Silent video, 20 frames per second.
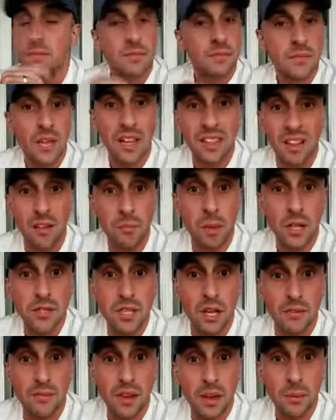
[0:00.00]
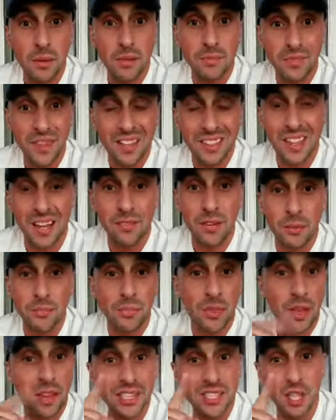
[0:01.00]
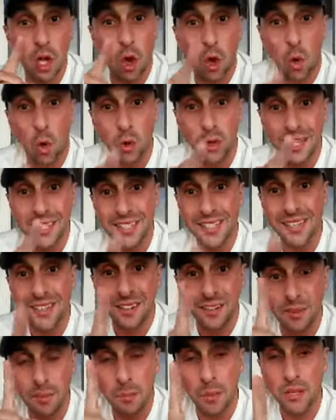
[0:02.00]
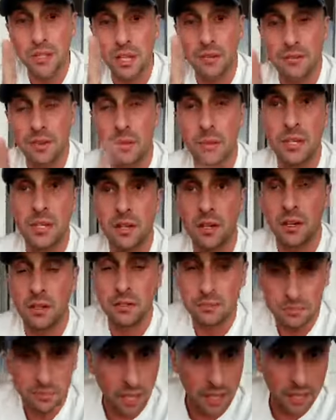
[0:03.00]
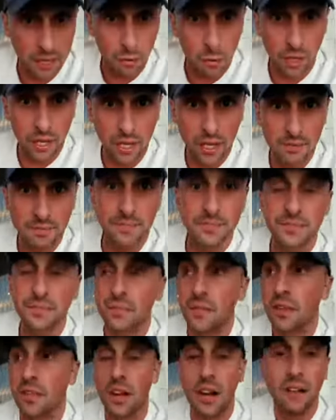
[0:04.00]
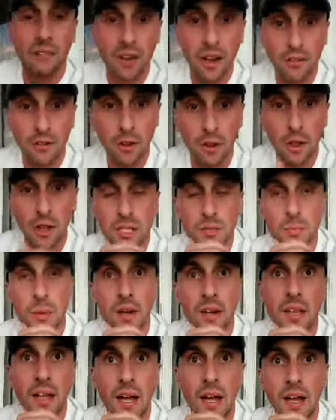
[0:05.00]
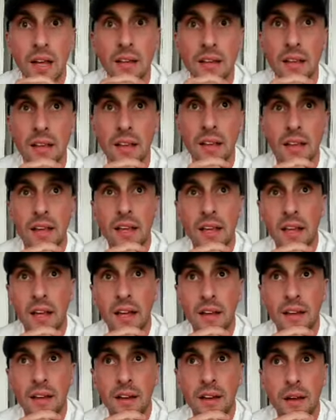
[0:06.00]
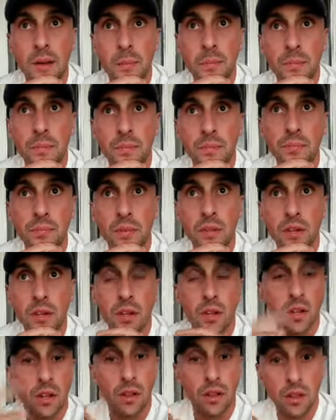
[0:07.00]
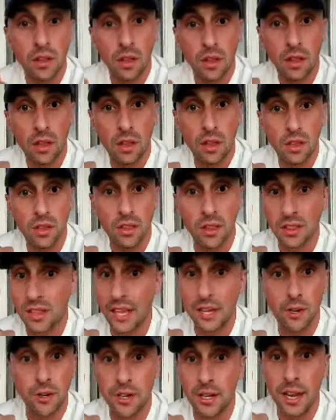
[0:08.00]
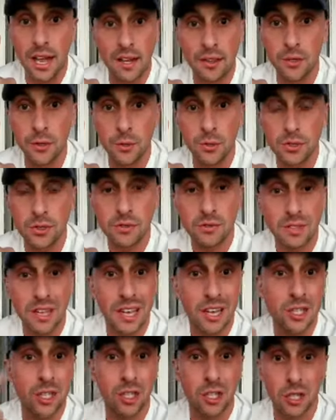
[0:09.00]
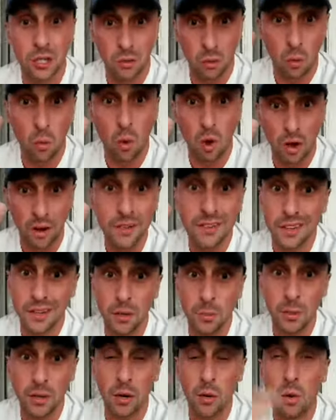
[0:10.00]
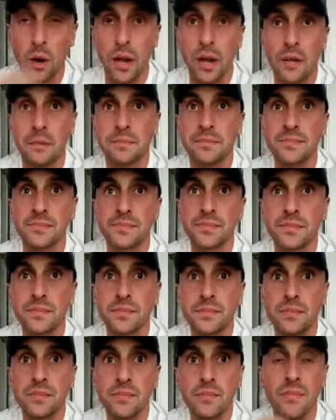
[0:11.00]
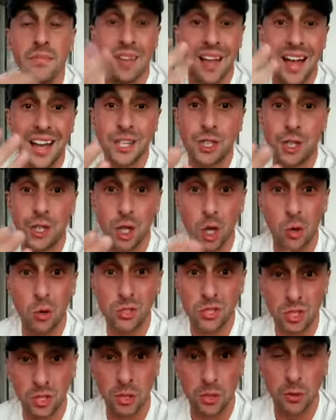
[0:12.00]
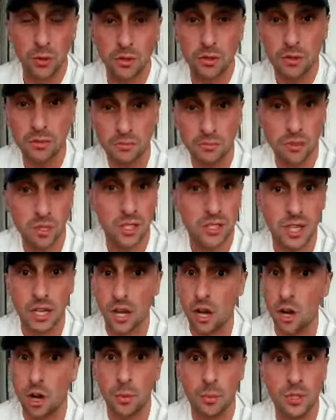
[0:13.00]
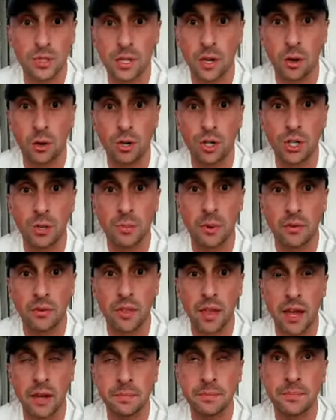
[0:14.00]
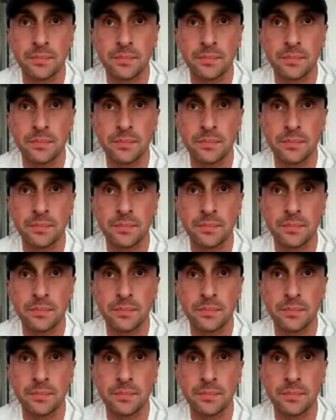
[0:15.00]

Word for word: I love multifamily. I love it. That's the only deal, multifamily deal, knock on wood again, that I've ever lost money on. And um, the lender did not lose. They actually won in a big way. I chose to lose, so I take 100% ownership over that.